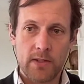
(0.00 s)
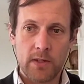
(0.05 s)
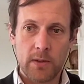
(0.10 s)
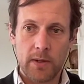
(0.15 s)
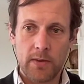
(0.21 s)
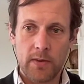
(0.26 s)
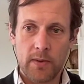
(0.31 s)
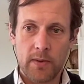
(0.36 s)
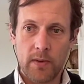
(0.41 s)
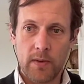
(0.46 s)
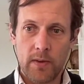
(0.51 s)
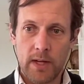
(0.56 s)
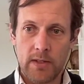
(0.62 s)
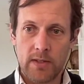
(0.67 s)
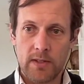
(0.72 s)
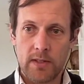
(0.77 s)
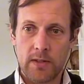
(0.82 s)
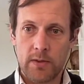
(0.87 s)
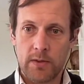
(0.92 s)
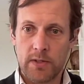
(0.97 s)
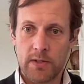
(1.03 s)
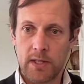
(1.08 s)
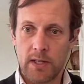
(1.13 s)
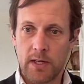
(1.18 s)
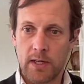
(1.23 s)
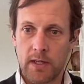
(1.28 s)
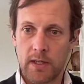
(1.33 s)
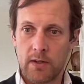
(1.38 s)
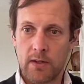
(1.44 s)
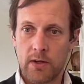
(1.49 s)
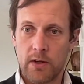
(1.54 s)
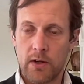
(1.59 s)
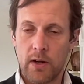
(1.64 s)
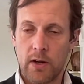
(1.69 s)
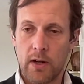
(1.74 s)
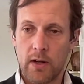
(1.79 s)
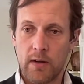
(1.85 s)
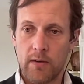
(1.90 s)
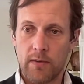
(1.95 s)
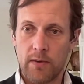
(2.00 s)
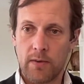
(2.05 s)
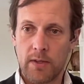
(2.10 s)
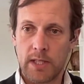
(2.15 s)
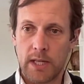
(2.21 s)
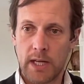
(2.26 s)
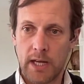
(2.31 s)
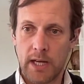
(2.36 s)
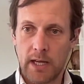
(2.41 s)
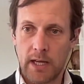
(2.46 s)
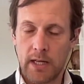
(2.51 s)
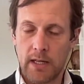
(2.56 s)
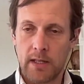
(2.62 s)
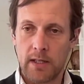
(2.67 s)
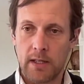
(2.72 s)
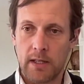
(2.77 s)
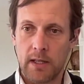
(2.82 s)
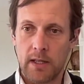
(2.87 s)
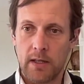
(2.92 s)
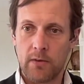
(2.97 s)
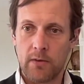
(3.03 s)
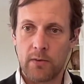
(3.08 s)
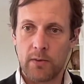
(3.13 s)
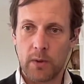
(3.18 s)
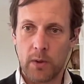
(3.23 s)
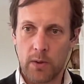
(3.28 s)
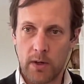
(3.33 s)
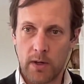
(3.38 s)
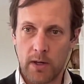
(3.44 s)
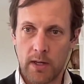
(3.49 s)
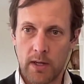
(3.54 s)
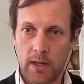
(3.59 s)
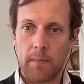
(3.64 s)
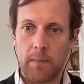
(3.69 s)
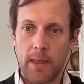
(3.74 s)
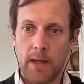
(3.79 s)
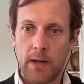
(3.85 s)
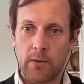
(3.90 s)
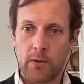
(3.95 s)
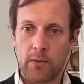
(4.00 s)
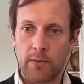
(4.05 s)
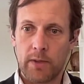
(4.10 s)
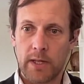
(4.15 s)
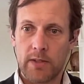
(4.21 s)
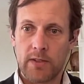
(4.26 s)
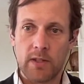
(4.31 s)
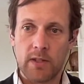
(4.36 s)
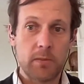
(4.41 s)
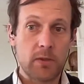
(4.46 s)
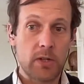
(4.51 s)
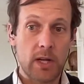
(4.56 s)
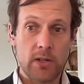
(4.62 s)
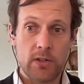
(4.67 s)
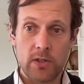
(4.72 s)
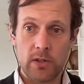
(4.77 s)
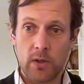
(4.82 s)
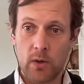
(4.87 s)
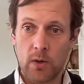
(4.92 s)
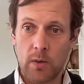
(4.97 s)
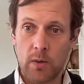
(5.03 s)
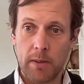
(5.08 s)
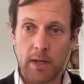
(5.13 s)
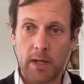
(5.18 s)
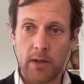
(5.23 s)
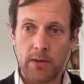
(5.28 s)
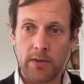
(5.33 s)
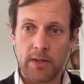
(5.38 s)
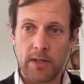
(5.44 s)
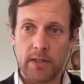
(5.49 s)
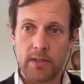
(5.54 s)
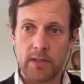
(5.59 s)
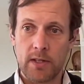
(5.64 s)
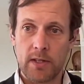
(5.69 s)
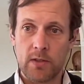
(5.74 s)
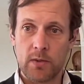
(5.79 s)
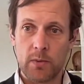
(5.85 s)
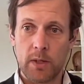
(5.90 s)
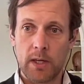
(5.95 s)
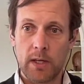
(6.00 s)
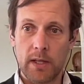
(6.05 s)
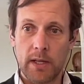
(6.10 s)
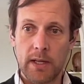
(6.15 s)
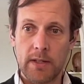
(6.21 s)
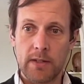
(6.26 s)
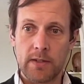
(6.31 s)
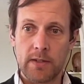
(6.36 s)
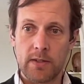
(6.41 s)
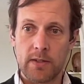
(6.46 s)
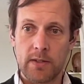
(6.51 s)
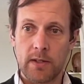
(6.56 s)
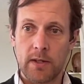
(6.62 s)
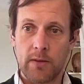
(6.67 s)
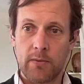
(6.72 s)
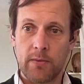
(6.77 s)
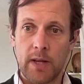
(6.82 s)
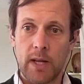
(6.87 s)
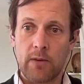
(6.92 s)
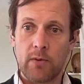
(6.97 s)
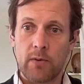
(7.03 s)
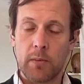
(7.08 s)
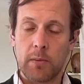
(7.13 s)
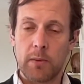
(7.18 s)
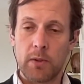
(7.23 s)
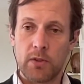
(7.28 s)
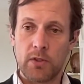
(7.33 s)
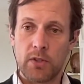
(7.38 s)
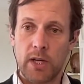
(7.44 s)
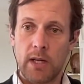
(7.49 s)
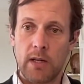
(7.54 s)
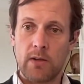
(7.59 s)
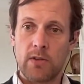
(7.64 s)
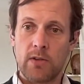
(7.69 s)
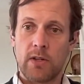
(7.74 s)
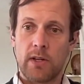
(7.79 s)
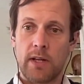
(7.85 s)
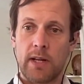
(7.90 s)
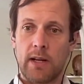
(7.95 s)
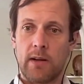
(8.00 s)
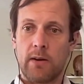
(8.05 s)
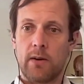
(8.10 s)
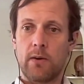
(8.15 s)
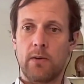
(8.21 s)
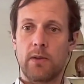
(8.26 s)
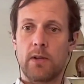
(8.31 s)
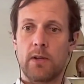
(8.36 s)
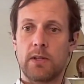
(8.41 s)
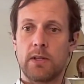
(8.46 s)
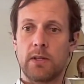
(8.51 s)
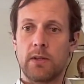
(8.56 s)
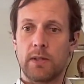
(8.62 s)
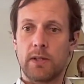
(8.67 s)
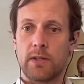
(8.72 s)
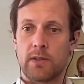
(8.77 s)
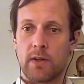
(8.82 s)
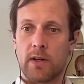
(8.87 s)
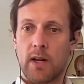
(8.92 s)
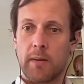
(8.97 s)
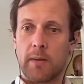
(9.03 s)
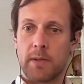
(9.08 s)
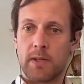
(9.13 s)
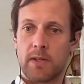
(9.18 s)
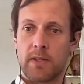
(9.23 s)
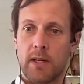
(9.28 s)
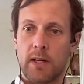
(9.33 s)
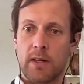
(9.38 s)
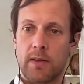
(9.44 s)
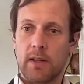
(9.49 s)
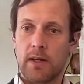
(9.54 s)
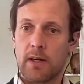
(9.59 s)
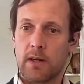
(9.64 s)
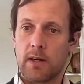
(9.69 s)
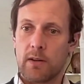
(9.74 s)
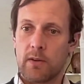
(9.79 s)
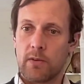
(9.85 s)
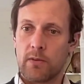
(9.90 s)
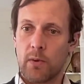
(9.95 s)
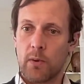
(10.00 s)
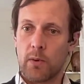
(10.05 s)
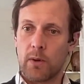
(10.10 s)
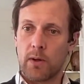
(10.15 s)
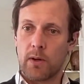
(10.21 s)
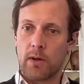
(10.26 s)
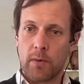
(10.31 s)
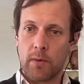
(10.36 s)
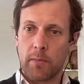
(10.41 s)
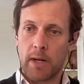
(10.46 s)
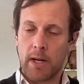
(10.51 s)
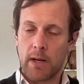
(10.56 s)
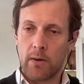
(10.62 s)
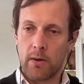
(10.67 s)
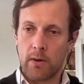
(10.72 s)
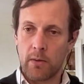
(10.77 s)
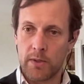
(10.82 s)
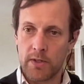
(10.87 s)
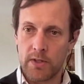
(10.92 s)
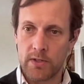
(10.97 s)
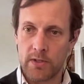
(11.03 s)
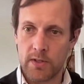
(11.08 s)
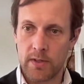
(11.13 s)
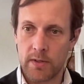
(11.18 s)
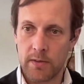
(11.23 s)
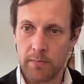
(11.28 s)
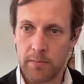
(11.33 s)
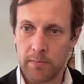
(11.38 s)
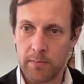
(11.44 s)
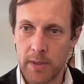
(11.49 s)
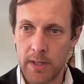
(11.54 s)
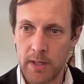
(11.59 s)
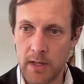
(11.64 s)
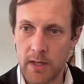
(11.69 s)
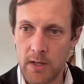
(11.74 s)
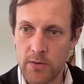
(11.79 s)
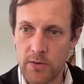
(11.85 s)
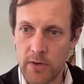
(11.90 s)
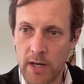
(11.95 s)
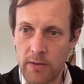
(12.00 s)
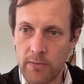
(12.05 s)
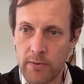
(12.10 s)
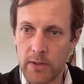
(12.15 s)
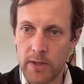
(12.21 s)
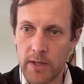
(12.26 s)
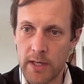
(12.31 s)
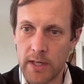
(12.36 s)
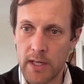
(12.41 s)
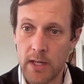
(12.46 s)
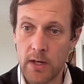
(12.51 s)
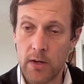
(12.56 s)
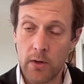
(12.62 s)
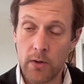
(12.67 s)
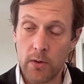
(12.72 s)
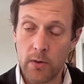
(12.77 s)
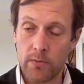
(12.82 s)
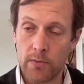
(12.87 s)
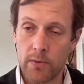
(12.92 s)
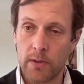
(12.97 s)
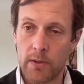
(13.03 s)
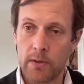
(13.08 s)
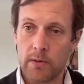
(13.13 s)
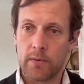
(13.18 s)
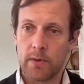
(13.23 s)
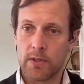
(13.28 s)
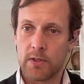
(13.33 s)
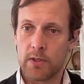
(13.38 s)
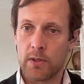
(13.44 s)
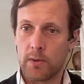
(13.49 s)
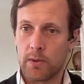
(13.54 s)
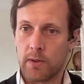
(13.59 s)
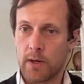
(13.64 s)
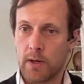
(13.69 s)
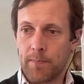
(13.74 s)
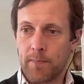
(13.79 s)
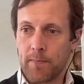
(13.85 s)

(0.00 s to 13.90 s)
so I think that that's an interesting turning of the tide in Florida that reflects some change in local politics, as well as a favorable change in how the utilities are compensated there for power, which has been a key driver and a key hurdle for solar.